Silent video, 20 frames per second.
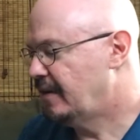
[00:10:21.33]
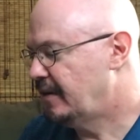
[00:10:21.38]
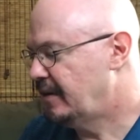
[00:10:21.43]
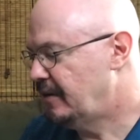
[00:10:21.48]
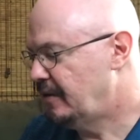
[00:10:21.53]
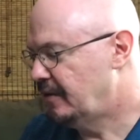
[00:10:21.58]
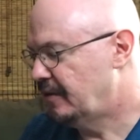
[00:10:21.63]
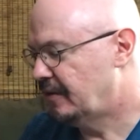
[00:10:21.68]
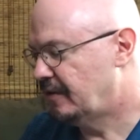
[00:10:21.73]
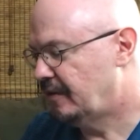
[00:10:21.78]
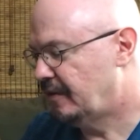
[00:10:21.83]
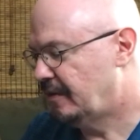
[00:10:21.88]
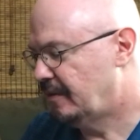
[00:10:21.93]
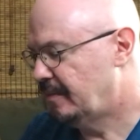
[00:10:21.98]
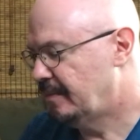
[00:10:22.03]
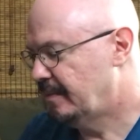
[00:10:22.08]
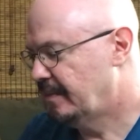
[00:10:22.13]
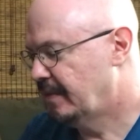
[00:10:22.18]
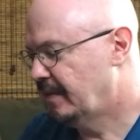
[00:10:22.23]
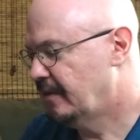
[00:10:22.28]
useful.
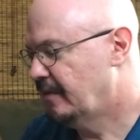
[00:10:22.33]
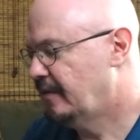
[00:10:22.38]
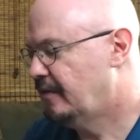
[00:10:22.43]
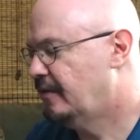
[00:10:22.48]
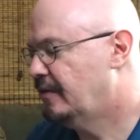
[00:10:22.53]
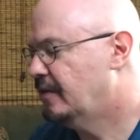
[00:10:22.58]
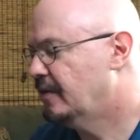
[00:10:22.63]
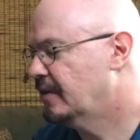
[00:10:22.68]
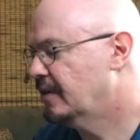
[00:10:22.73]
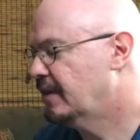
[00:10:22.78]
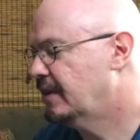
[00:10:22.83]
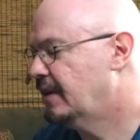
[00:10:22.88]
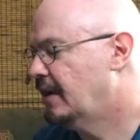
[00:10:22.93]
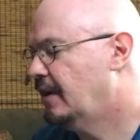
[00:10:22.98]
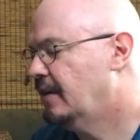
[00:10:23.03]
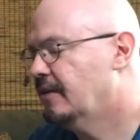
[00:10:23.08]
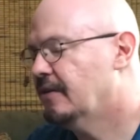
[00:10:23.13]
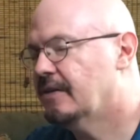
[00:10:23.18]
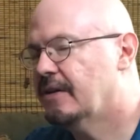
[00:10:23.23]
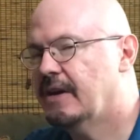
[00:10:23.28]
For the
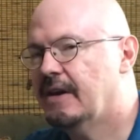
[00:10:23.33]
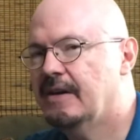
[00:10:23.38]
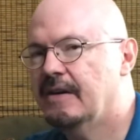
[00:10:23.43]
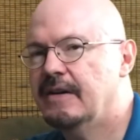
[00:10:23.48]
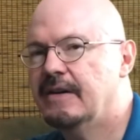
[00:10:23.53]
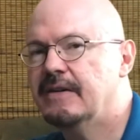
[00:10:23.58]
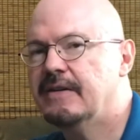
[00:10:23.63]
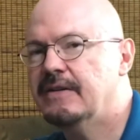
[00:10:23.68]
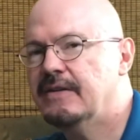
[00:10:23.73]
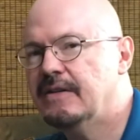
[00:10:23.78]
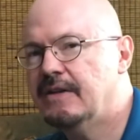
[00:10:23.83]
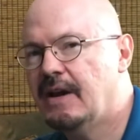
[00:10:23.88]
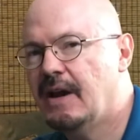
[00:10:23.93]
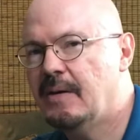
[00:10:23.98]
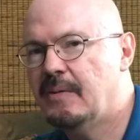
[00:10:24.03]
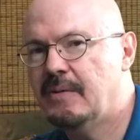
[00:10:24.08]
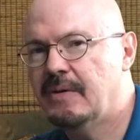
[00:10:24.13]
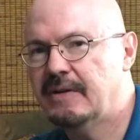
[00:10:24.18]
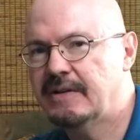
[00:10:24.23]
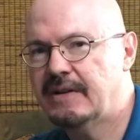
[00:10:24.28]
other character that I
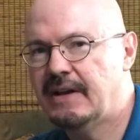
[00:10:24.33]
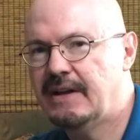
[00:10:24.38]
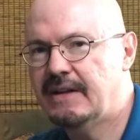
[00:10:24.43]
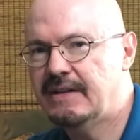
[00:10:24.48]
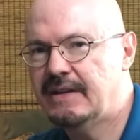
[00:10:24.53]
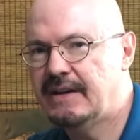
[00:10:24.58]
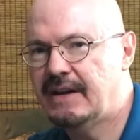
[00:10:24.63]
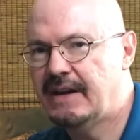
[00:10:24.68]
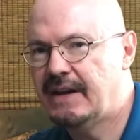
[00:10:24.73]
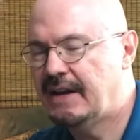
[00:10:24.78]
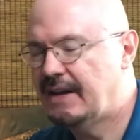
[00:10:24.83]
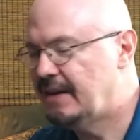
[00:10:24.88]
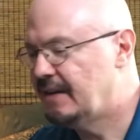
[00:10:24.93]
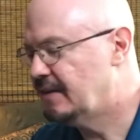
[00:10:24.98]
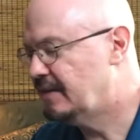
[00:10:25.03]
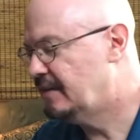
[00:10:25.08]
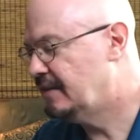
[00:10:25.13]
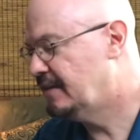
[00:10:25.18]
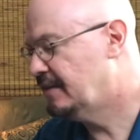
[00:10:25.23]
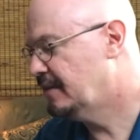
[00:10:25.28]
worked on that I had
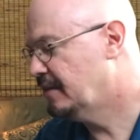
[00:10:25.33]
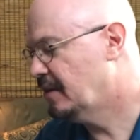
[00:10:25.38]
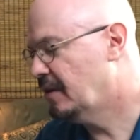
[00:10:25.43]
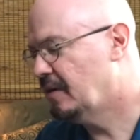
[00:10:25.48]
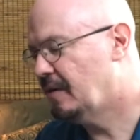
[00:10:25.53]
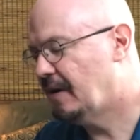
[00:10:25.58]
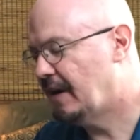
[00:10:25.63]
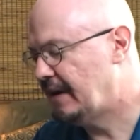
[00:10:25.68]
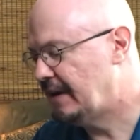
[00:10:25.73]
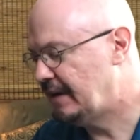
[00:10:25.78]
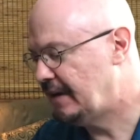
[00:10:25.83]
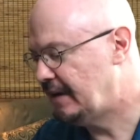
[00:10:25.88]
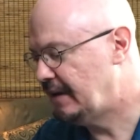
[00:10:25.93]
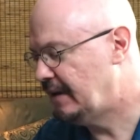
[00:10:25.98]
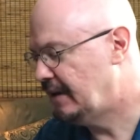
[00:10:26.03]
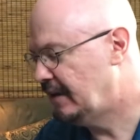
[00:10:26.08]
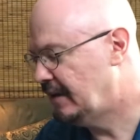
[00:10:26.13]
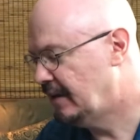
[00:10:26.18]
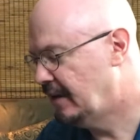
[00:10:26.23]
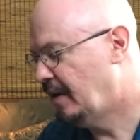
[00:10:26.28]
zero
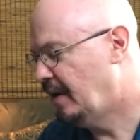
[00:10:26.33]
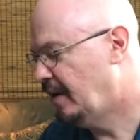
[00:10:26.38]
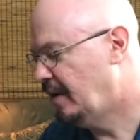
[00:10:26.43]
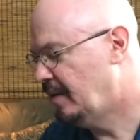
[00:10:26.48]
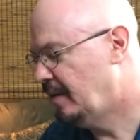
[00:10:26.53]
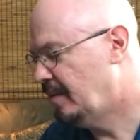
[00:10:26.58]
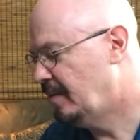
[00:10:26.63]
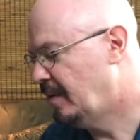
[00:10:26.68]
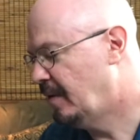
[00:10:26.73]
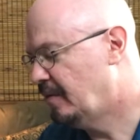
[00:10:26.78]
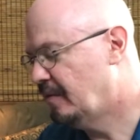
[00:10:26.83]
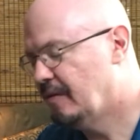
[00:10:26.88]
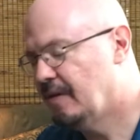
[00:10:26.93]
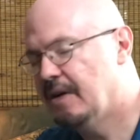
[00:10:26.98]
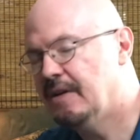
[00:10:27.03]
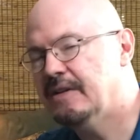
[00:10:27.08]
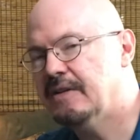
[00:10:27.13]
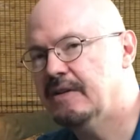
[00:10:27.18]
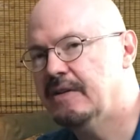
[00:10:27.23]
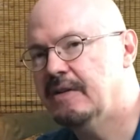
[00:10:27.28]
idea of where
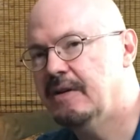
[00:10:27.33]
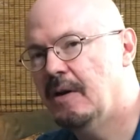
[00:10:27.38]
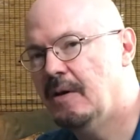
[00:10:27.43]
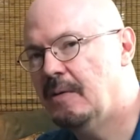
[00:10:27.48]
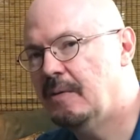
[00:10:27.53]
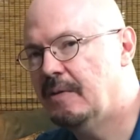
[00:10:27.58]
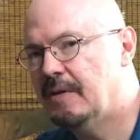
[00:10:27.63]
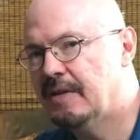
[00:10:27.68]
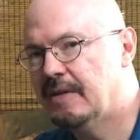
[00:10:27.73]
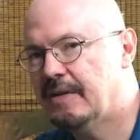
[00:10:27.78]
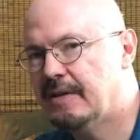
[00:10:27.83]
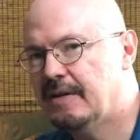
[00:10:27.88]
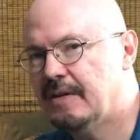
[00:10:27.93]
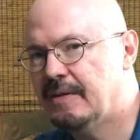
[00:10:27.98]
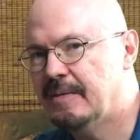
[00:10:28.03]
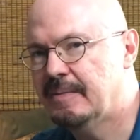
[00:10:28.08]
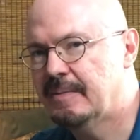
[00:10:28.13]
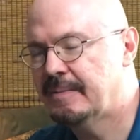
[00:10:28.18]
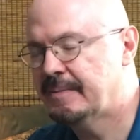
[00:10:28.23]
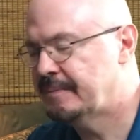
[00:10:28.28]
to go with
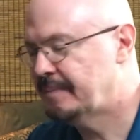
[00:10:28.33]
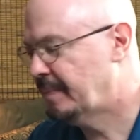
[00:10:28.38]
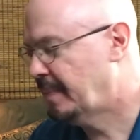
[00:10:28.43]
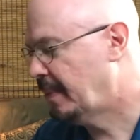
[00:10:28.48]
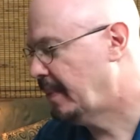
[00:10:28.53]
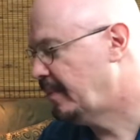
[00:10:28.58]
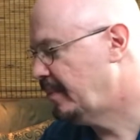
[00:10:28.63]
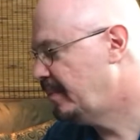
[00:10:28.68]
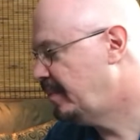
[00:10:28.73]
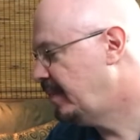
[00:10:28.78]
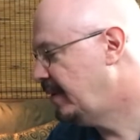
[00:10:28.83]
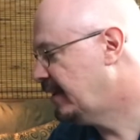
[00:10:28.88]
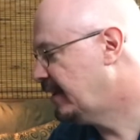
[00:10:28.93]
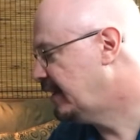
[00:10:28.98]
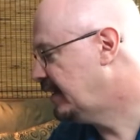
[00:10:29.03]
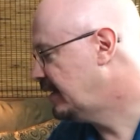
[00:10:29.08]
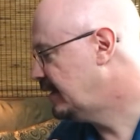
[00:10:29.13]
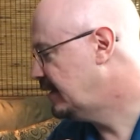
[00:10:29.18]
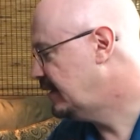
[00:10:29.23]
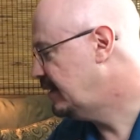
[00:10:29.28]
her,
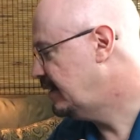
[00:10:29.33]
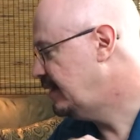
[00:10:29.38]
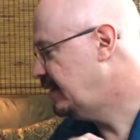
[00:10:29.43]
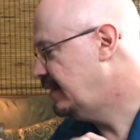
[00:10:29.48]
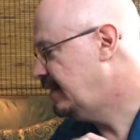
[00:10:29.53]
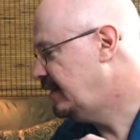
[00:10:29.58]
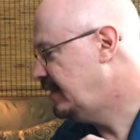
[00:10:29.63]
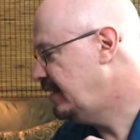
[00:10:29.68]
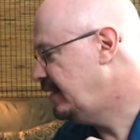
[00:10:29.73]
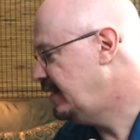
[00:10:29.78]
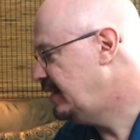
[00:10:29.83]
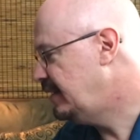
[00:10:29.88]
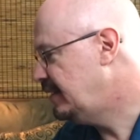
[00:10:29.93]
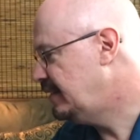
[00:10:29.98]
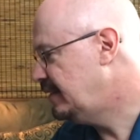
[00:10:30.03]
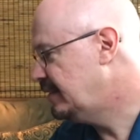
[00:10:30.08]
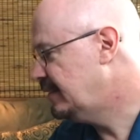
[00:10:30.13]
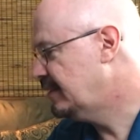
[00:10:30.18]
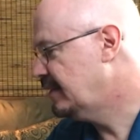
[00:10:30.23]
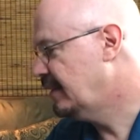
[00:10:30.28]
picking these,